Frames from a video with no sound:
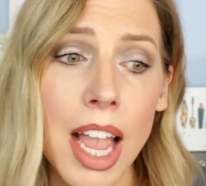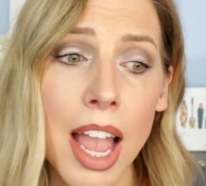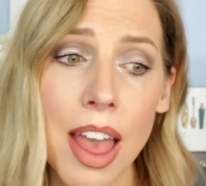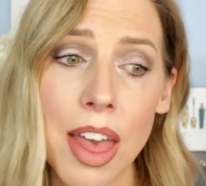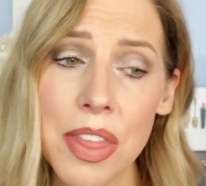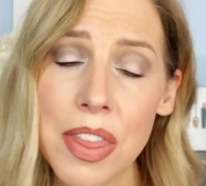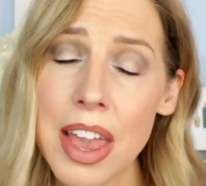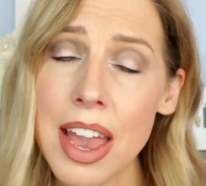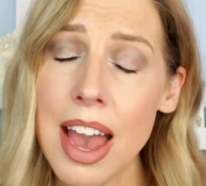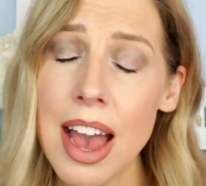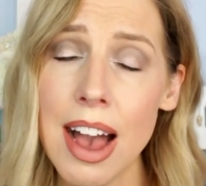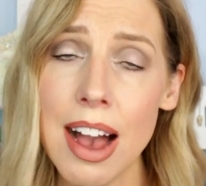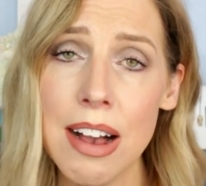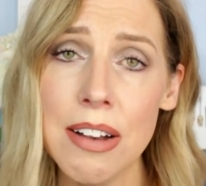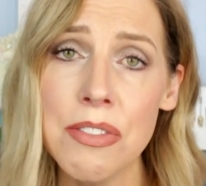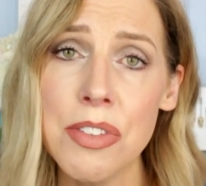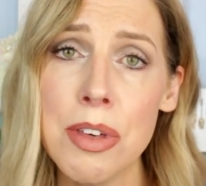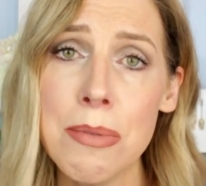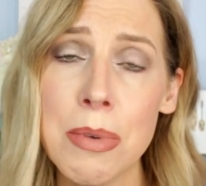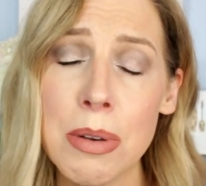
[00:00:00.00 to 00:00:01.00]
And they
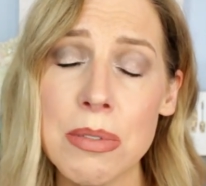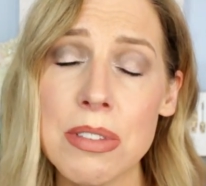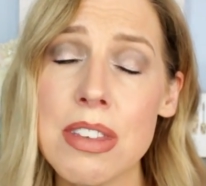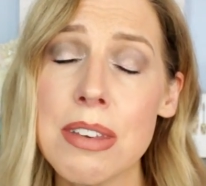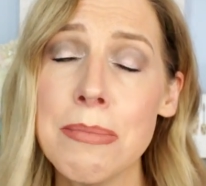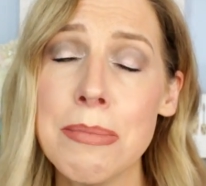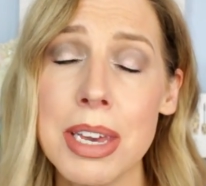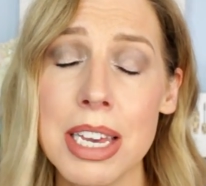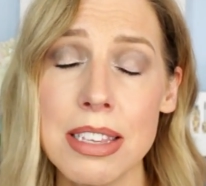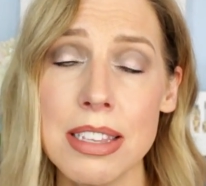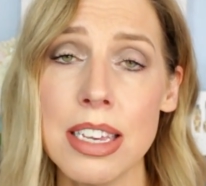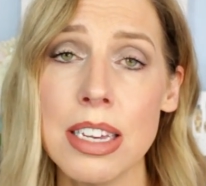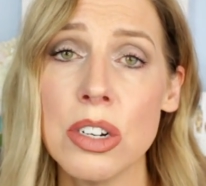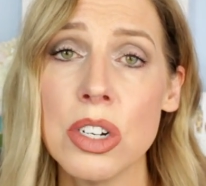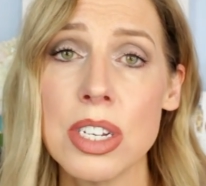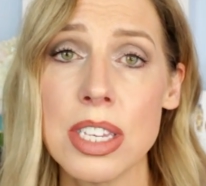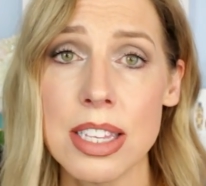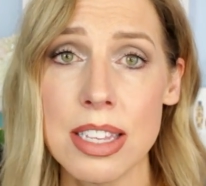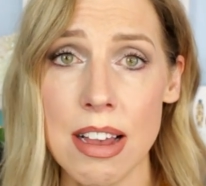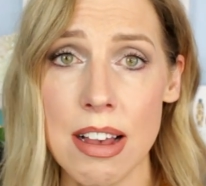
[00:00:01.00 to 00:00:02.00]
have the most amazing
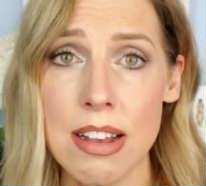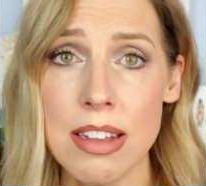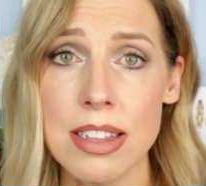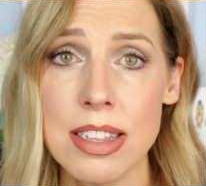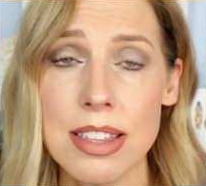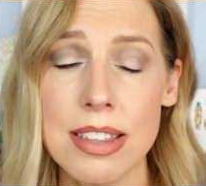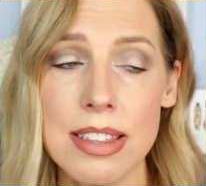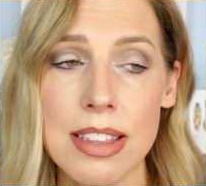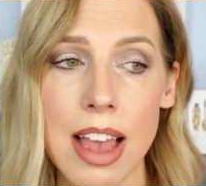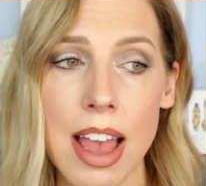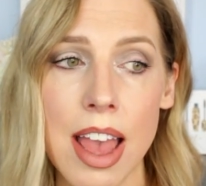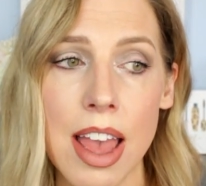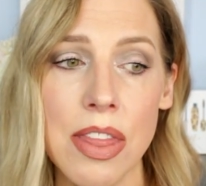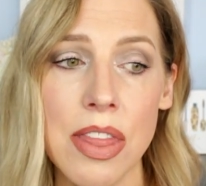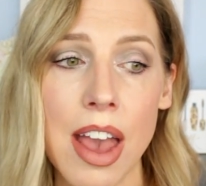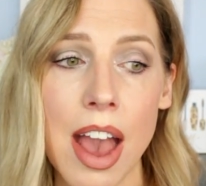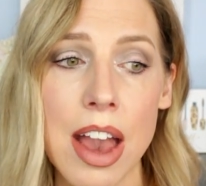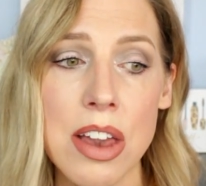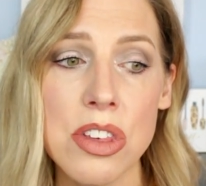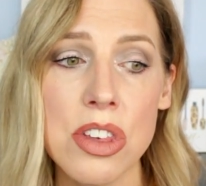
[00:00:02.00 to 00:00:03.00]
croissants.
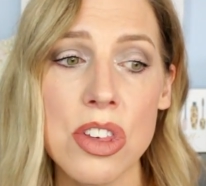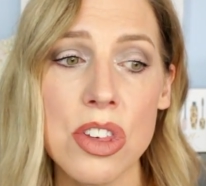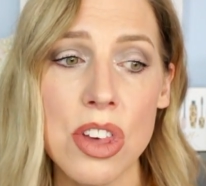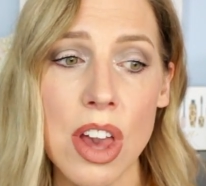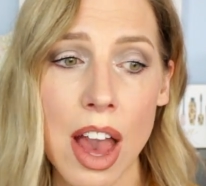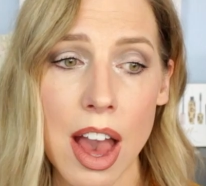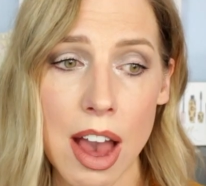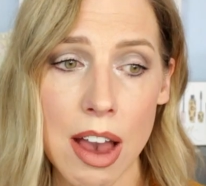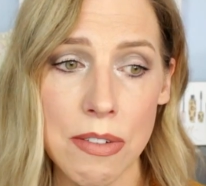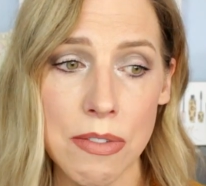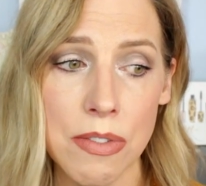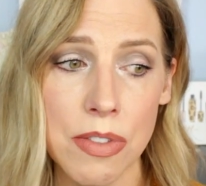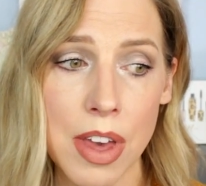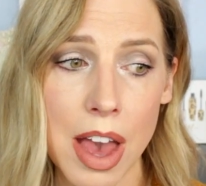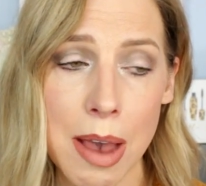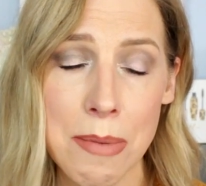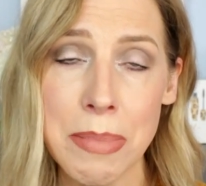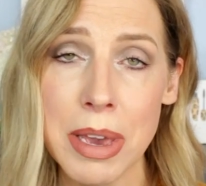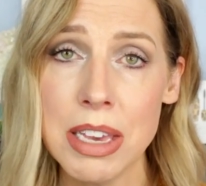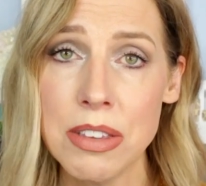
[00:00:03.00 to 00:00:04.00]
And that chef,
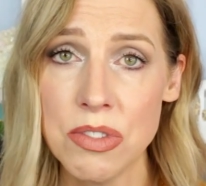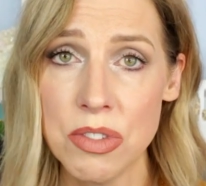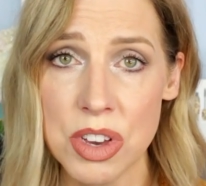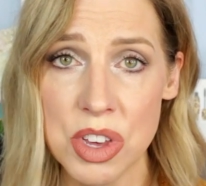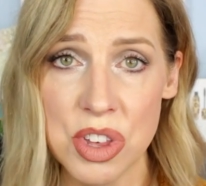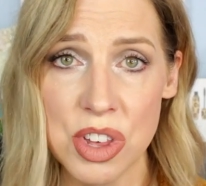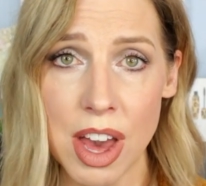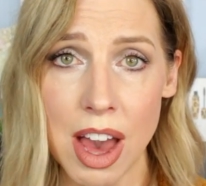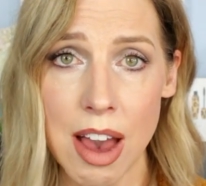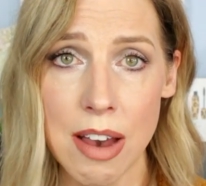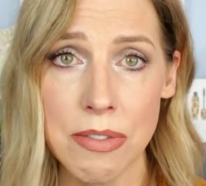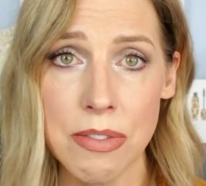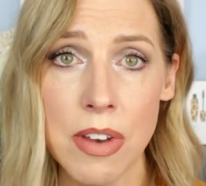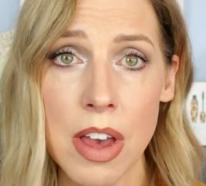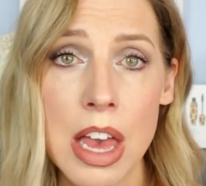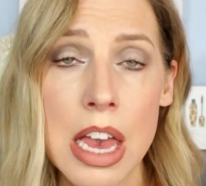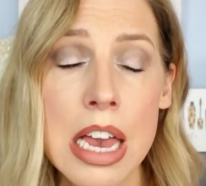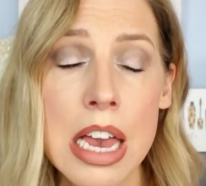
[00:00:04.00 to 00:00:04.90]
that pastry chef,